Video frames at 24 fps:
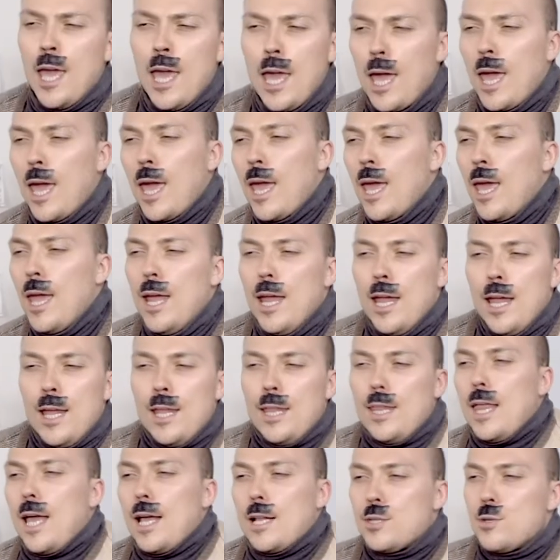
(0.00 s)
Heh!
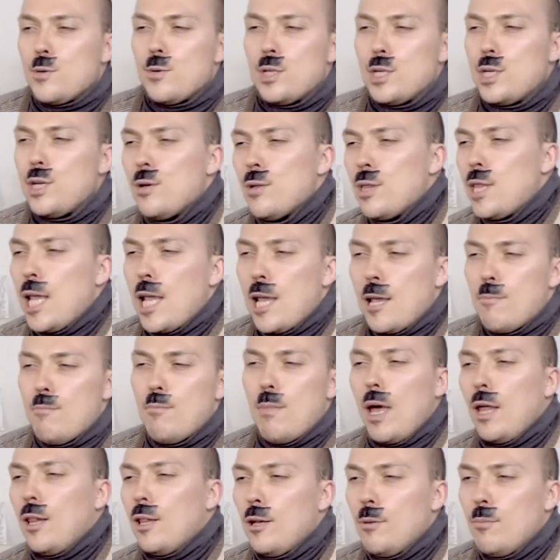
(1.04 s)
That's what you think,
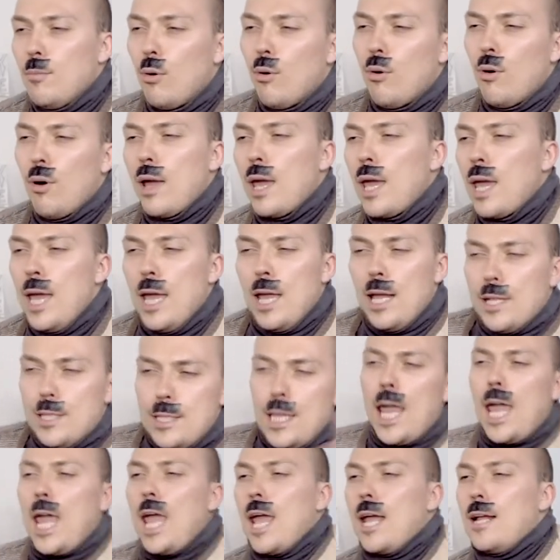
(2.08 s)
Melon Boy.
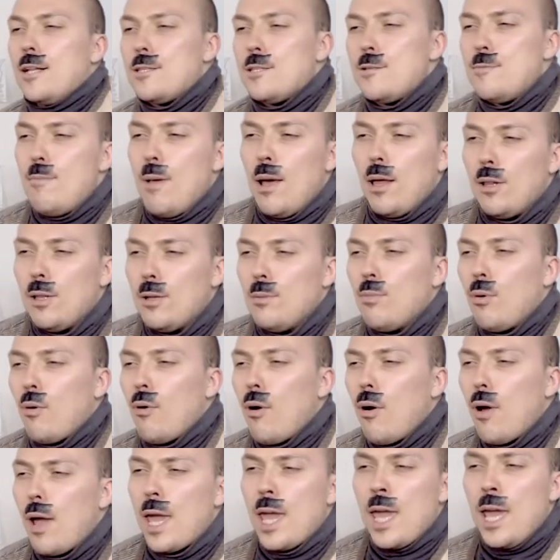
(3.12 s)
Dance, Melon
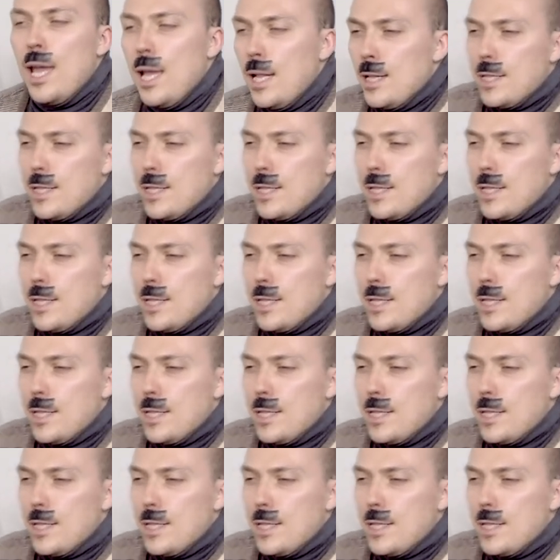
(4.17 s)
Boy.